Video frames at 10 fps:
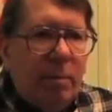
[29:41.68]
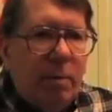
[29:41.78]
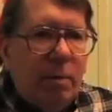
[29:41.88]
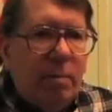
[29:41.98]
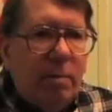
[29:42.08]

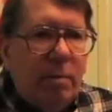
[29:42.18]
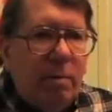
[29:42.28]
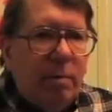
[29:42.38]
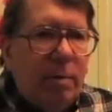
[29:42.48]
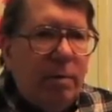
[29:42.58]
hormone
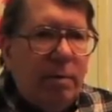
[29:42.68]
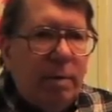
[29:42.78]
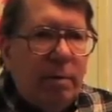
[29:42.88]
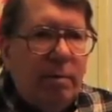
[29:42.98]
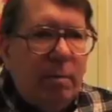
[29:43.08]
or whatever,
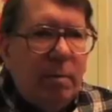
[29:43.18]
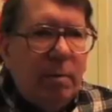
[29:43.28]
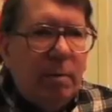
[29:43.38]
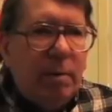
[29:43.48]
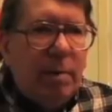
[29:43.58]
that
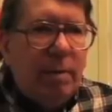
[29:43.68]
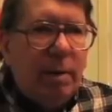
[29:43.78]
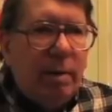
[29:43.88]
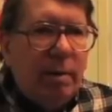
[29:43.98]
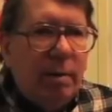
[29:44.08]

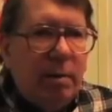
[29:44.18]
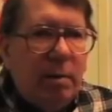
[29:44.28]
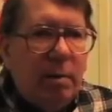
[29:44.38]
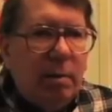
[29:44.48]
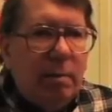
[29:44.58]
peptide
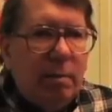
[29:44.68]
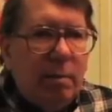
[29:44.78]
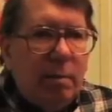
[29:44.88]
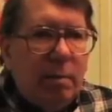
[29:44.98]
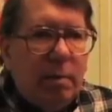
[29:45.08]
that
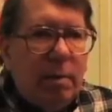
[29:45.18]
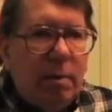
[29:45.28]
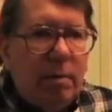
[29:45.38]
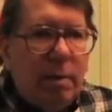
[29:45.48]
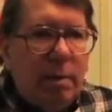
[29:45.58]

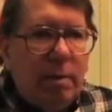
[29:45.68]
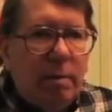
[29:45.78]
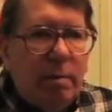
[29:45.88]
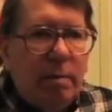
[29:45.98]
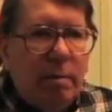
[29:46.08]
synchronized
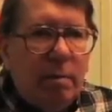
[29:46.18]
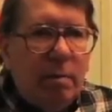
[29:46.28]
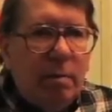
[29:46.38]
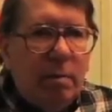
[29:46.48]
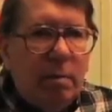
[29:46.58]
the
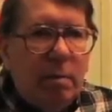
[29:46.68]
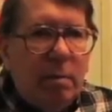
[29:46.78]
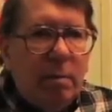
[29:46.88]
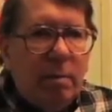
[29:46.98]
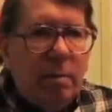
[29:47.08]

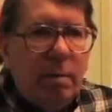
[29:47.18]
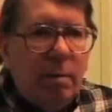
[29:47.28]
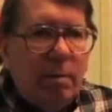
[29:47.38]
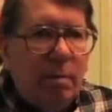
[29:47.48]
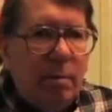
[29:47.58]

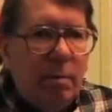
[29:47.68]
rhythm.